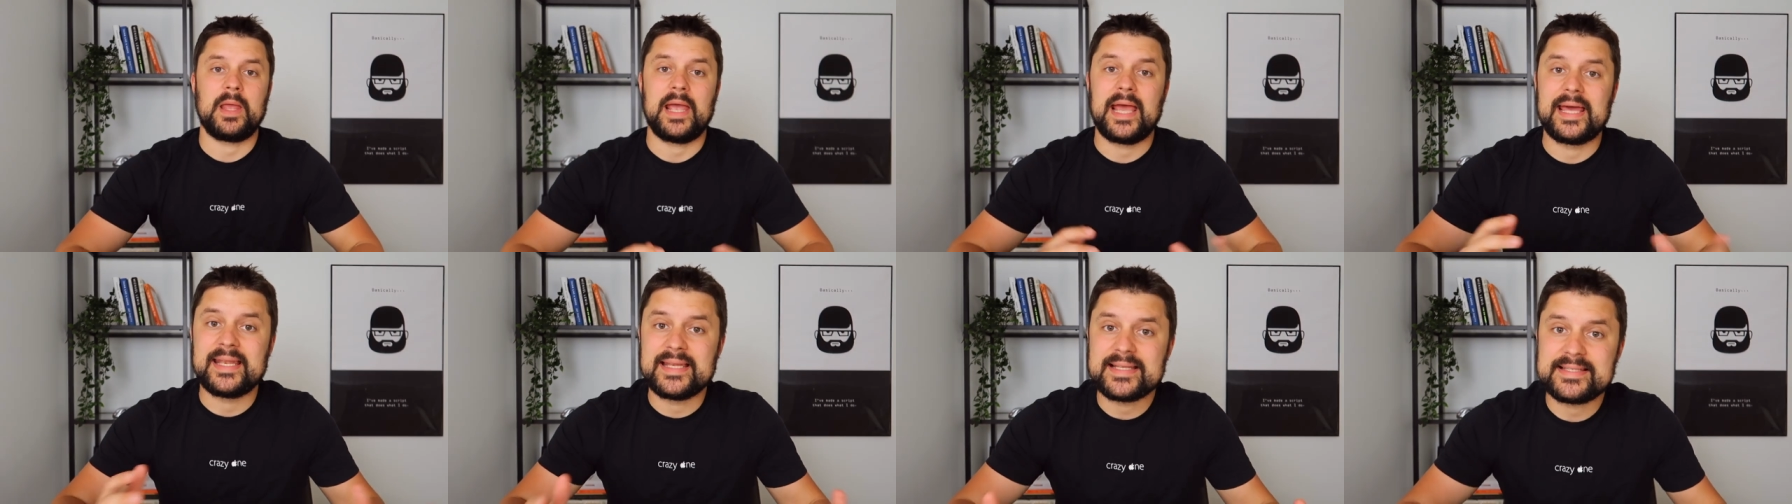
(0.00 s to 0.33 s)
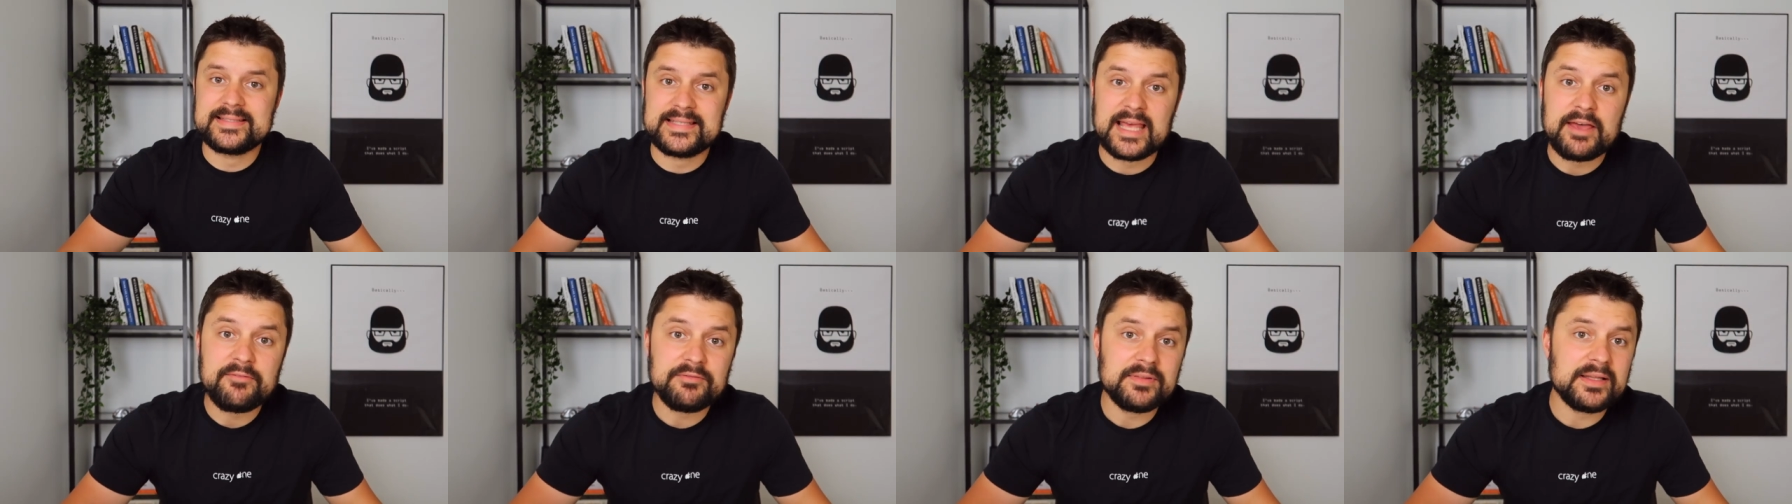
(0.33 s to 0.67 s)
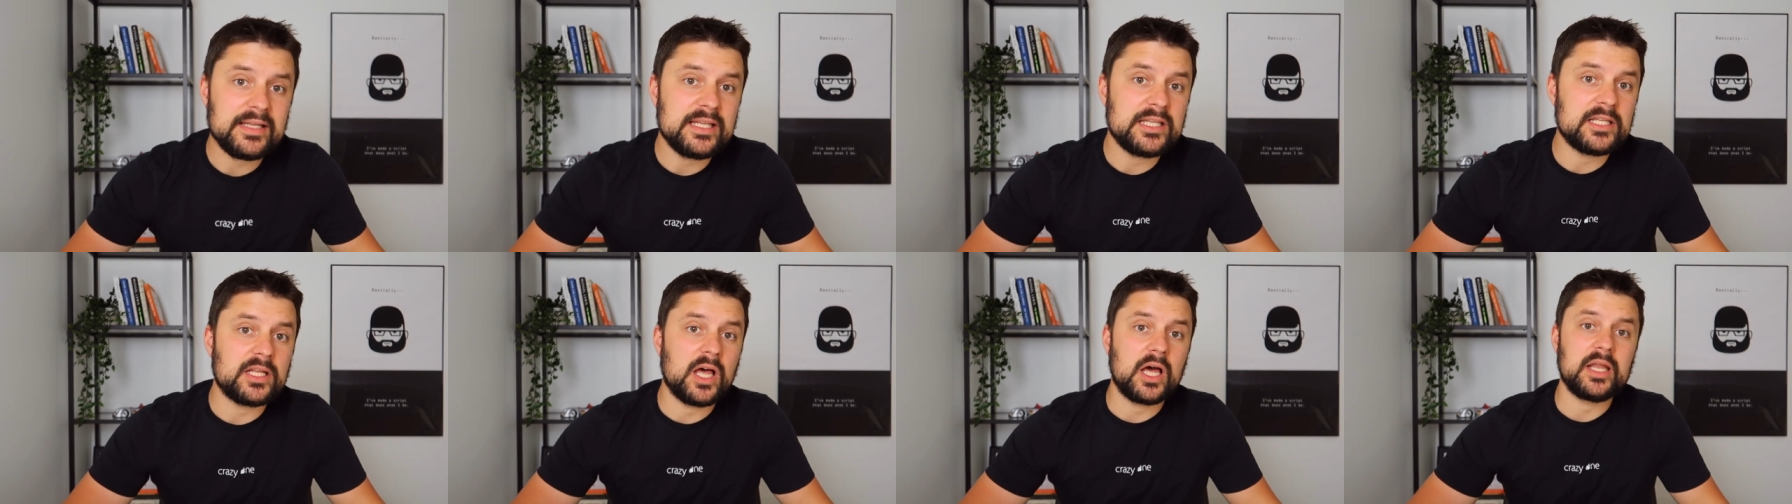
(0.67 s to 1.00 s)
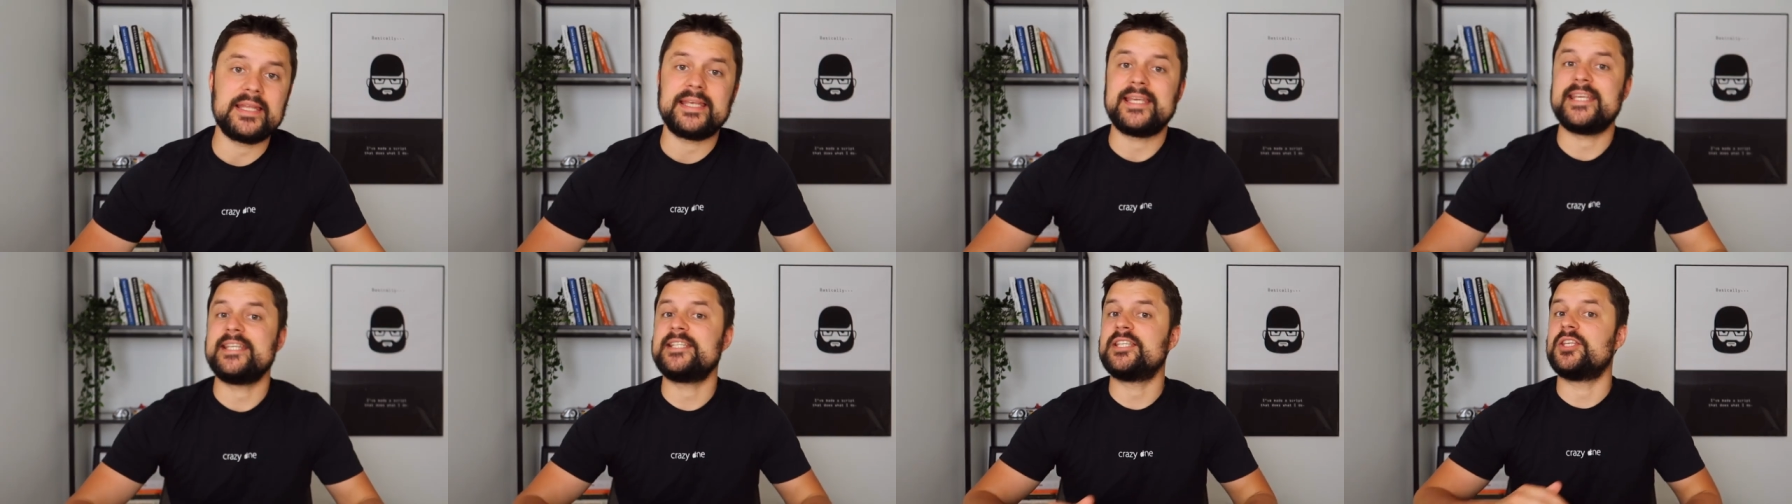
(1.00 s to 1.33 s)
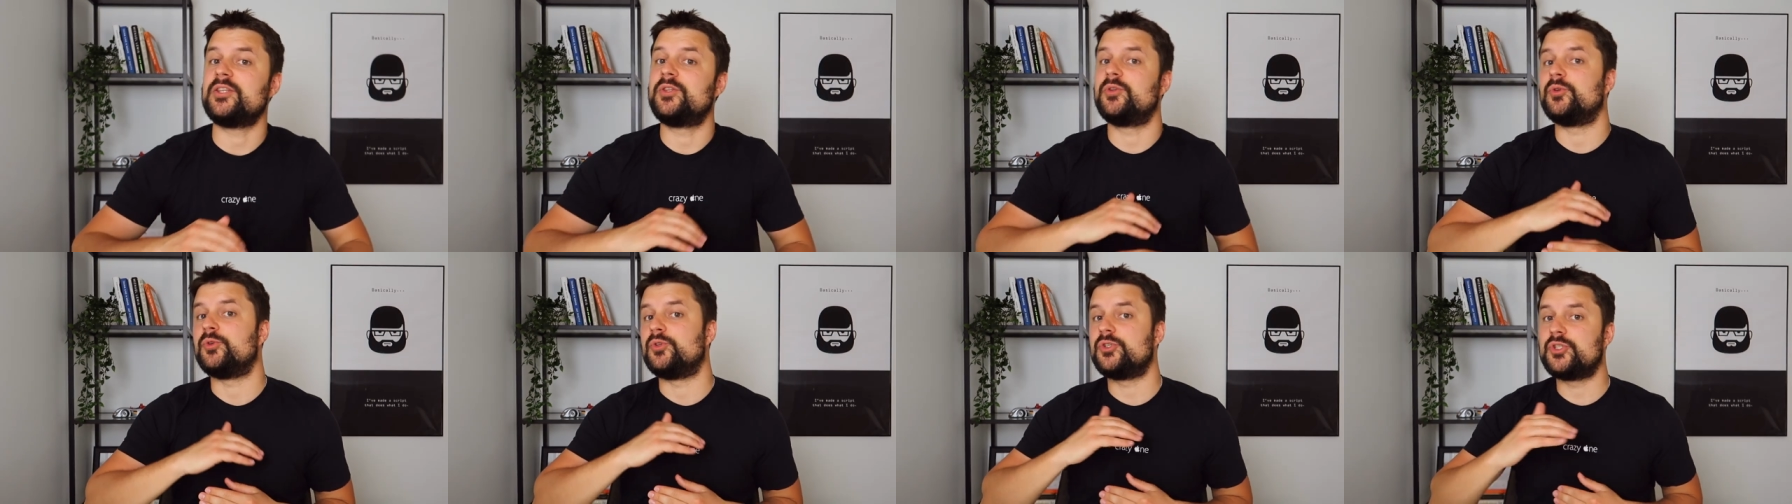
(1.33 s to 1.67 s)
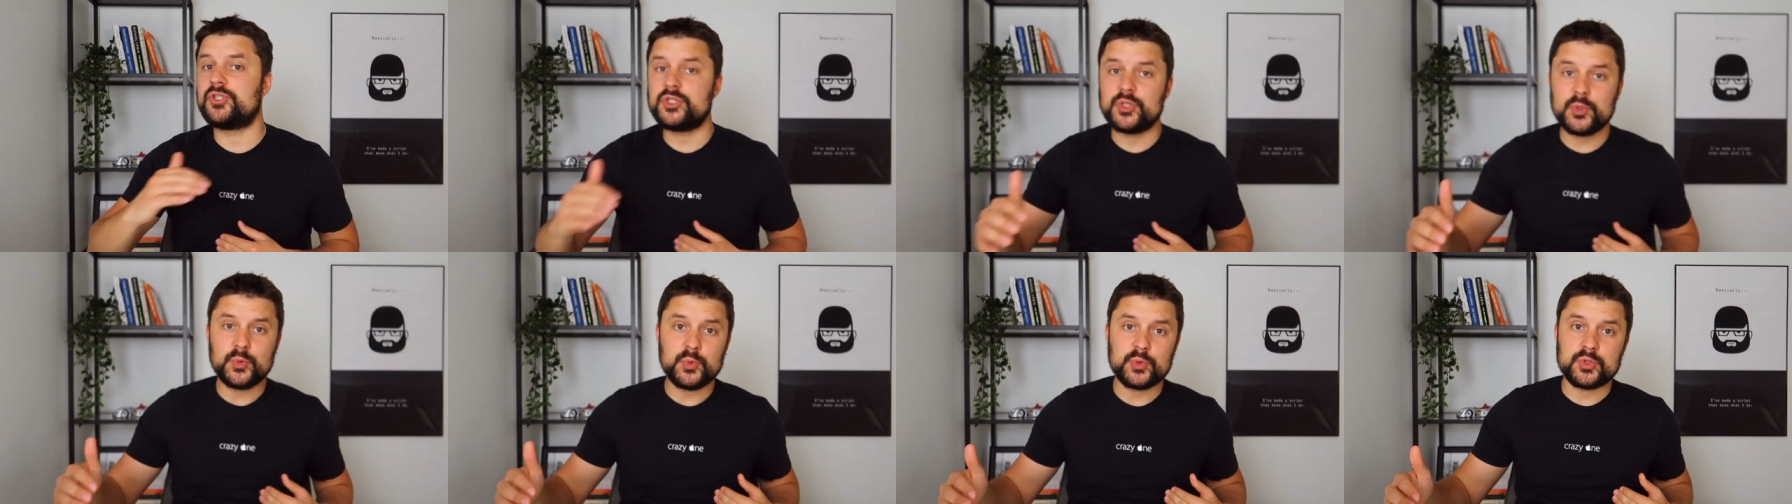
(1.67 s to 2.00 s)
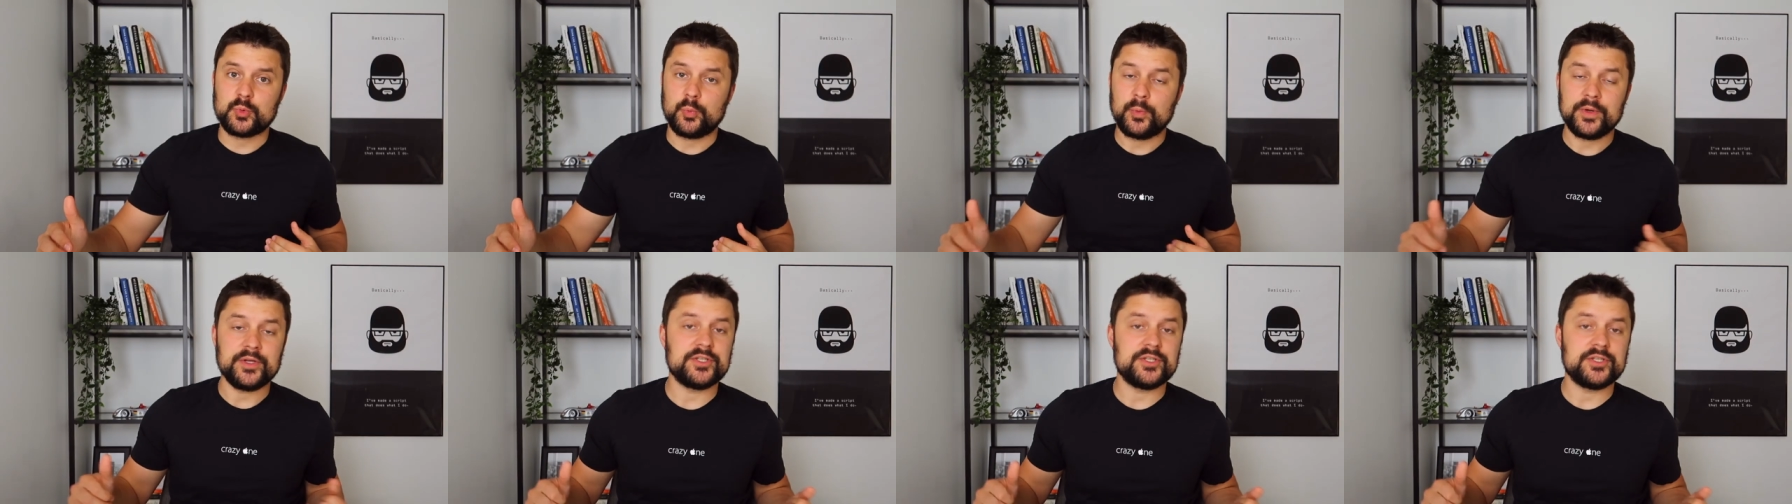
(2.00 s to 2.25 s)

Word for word: And it's definitely not easy to choose